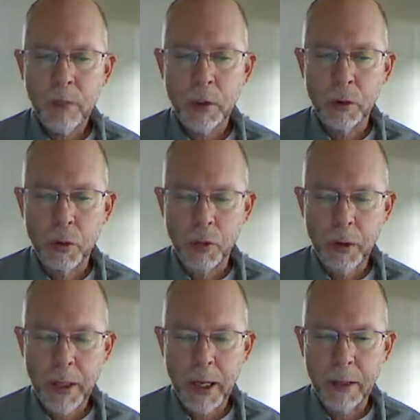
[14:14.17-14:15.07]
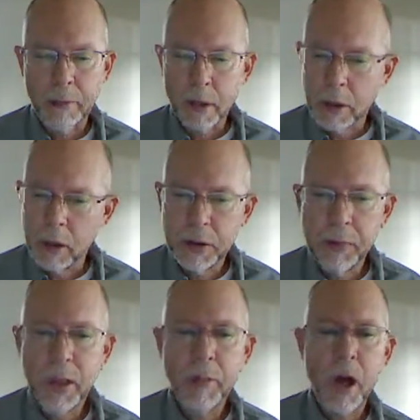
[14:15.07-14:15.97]
238. Come see
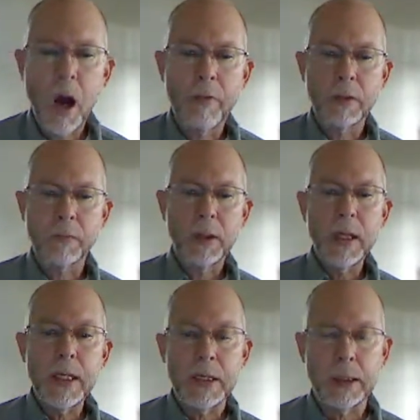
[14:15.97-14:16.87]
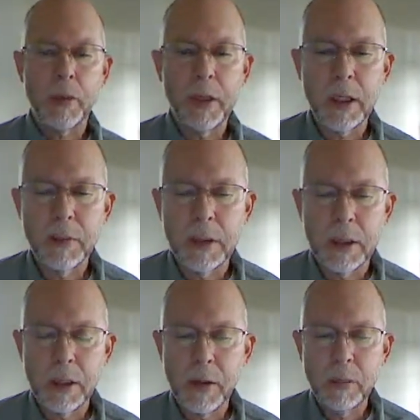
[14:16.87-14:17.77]
me in my office, please. Nobody comes to
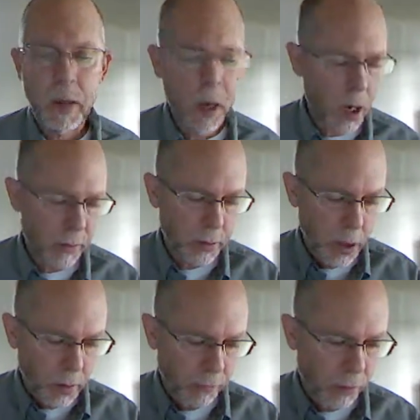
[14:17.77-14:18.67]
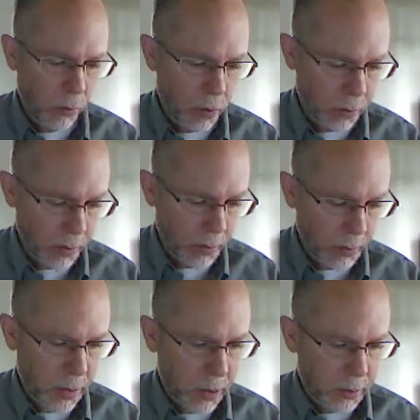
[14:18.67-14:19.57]
see me in my office. The phone number
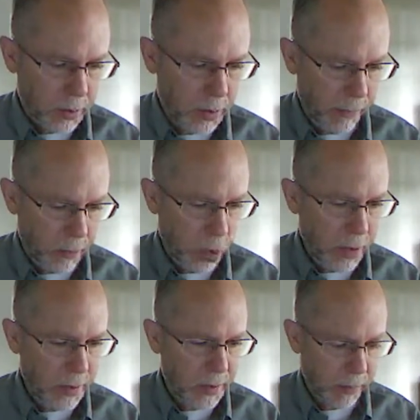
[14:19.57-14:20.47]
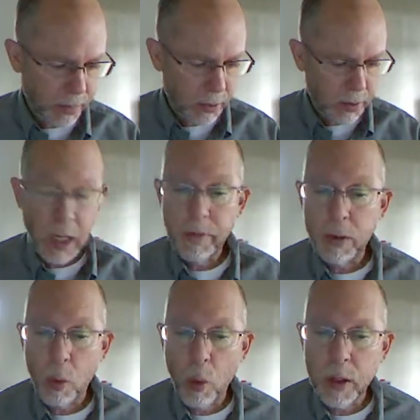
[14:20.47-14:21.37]
is
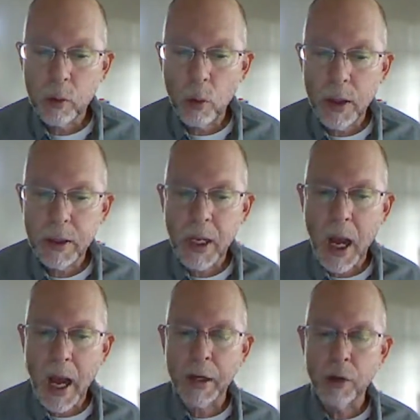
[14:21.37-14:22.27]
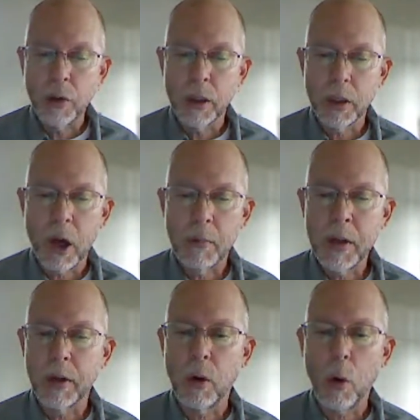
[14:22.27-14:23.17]
717-7119. You can call me,
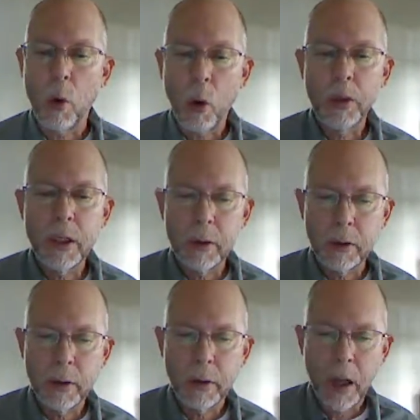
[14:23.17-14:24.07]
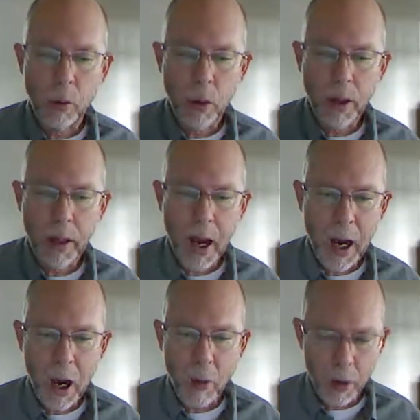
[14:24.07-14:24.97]
but only during that 1
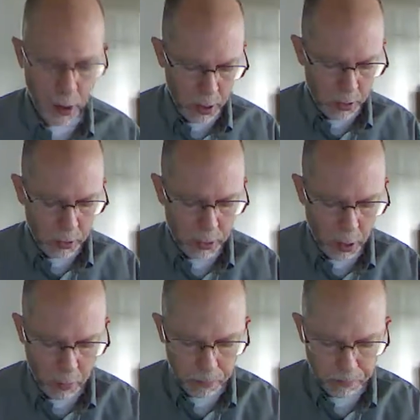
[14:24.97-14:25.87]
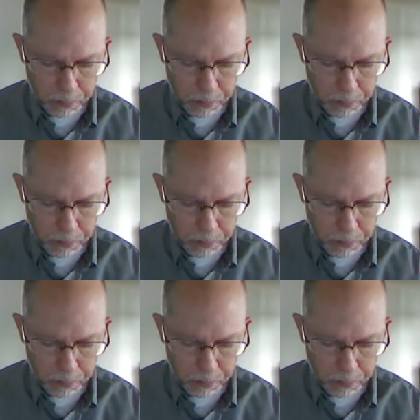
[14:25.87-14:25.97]
hour. So,